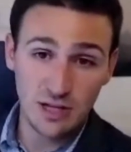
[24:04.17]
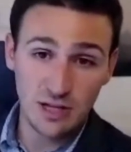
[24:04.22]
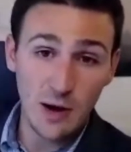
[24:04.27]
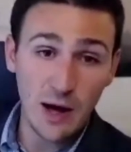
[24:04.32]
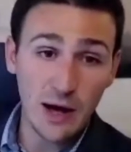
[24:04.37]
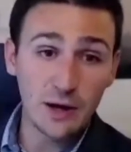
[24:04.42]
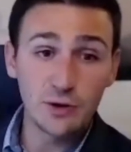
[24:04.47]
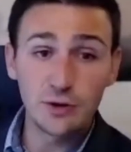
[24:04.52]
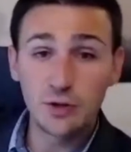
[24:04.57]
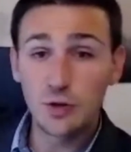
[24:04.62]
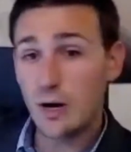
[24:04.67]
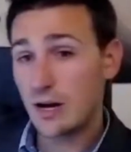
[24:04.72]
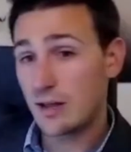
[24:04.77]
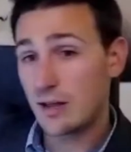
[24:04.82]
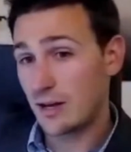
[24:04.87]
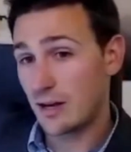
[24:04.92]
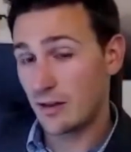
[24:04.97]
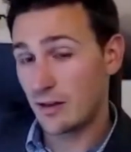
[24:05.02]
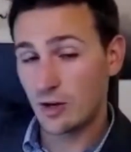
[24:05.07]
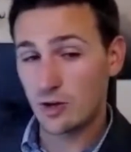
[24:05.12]
Now, I don't do
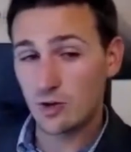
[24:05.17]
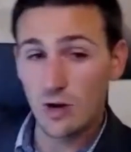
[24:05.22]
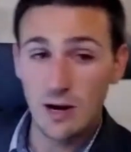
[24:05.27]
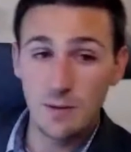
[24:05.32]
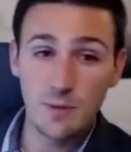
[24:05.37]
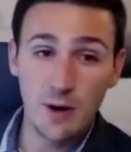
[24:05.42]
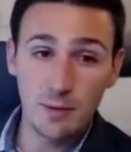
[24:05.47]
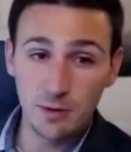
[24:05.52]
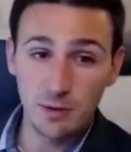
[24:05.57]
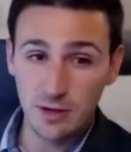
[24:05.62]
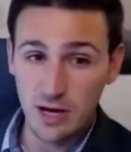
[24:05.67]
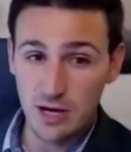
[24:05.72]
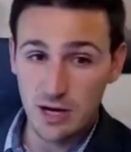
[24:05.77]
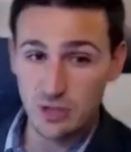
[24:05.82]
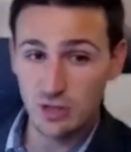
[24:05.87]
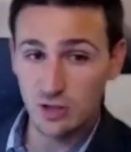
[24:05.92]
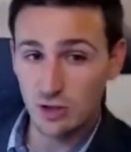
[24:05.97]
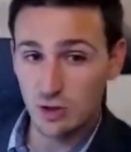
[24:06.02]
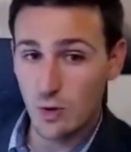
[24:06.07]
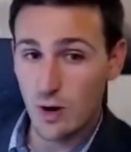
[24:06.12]
anything in the trade
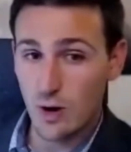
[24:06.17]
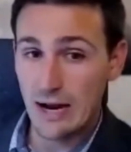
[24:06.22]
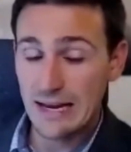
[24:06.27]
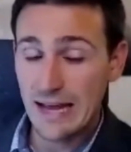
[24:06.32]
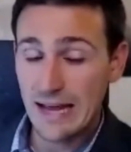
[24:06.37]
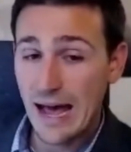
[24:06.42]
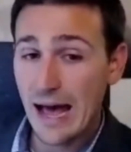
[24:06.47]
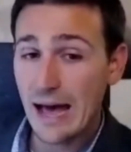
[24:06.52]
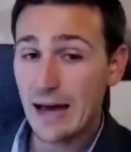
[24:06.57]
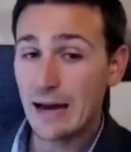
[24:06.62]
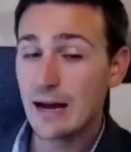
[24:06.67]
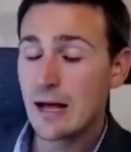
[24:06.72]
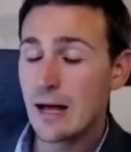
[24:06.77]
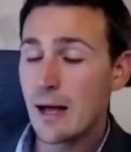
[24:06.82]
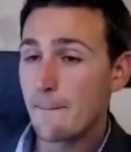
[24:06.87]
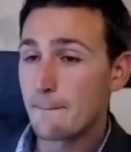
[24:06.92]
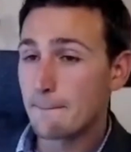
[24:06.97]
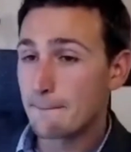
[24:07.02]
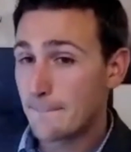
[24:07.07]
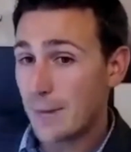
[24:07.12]
publications quite yet,
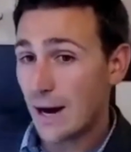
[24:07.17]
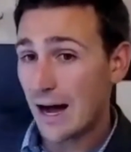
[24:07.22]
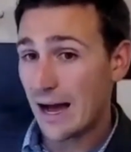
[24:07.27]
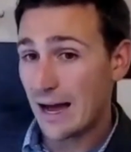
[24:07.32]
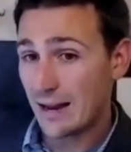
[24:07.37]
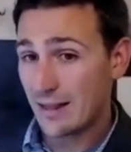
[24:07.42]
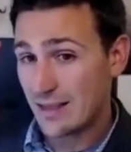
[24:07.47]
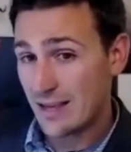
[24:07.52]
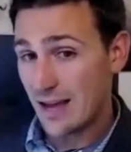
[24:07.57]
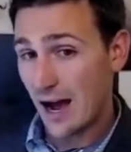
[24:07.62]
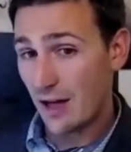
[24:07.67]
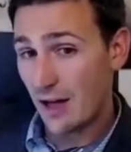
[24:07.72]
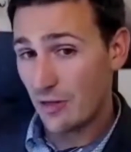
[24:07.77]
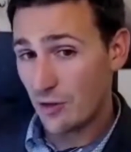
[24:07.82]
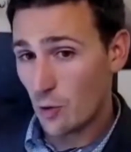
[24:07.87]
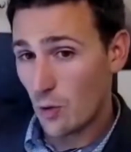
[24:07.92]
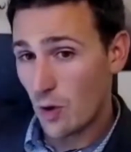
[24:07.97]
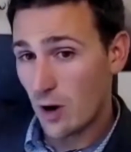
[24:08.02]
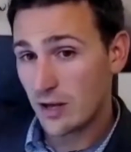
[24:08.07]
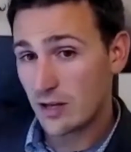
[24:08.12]
but the
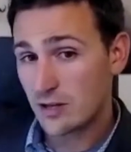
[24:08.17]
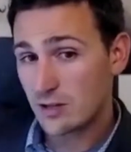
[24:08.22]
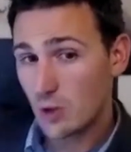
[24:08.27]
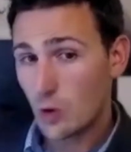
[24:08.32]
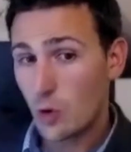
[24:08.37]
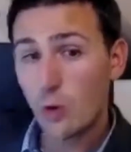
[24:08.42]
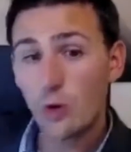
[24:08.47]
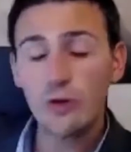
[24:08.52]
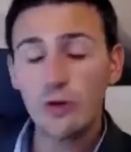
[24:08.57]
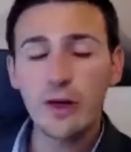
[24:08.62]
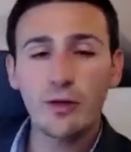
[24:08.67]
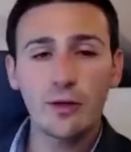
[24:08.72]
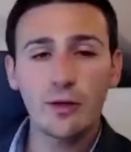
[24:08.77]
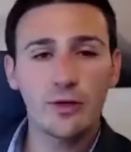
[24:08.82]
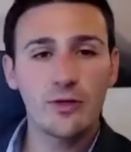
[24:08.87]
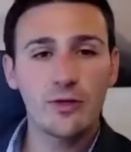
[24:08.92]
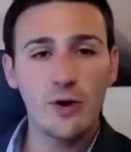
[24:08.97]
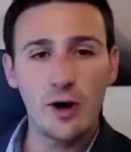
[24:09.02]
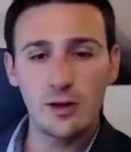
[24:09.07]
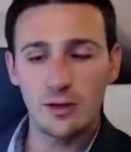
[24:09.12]
other one is, who are the other
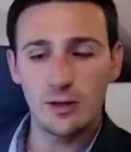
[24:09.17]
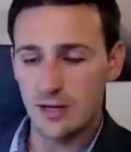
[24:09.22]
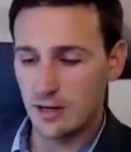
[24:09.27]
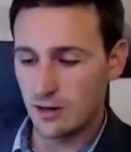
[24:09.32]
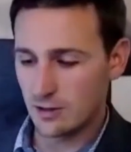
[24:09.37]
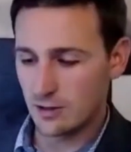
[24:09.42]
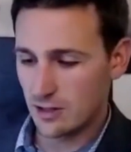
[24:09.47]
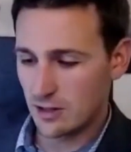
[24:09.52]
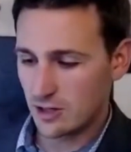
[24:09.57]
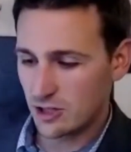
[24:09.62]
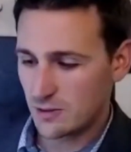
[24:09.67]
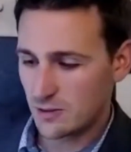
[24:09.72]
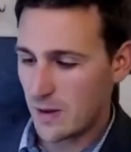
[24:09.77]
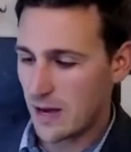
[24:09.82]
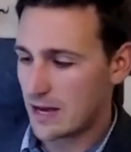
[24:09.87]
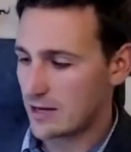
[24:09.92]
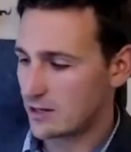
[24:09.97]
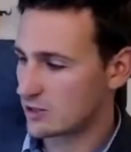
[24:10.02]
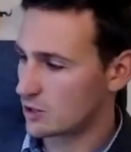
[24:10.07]
thought leaders in the space?